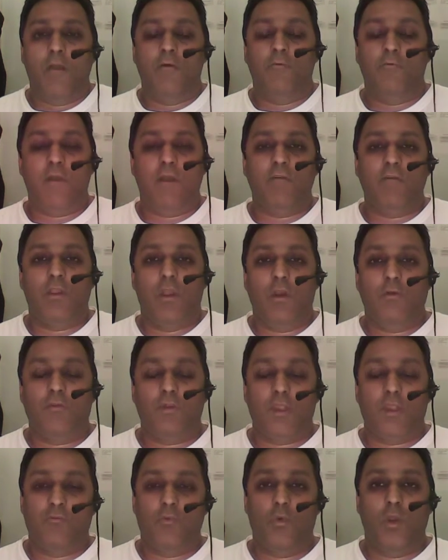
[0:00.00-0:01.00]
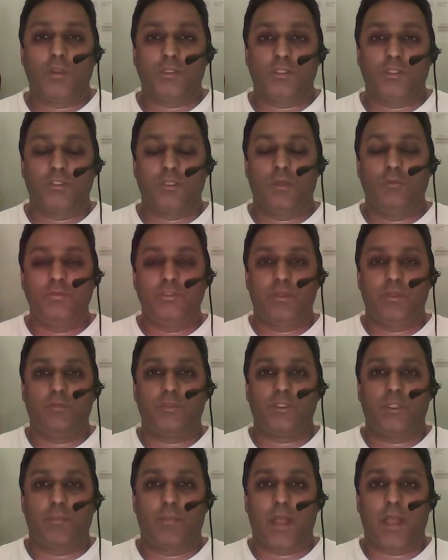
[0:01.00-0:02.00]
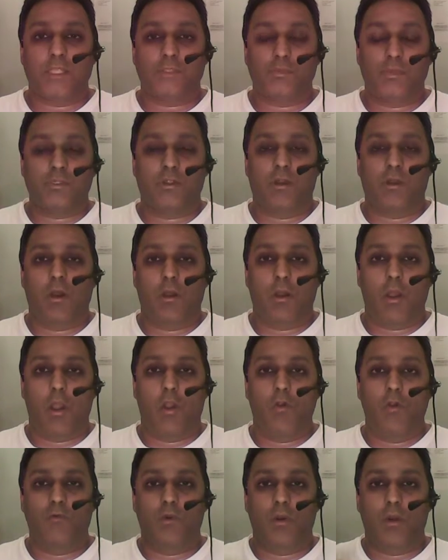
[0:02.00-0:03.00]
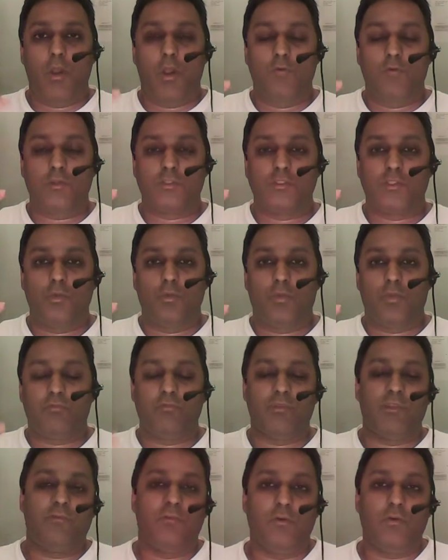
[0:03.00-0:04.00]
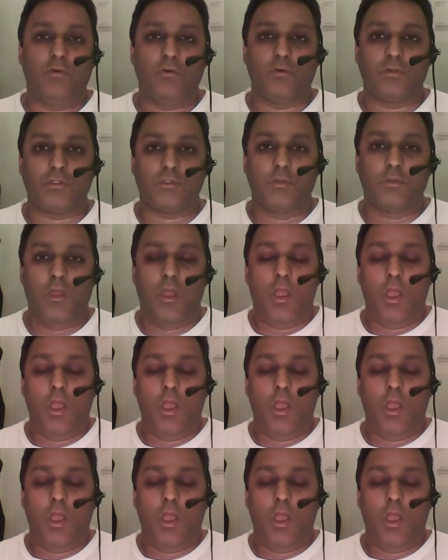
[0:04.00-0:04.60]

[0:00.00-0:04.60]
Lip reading: Very often, I've worked in some gyms in the past which are over 2 or 3 floors.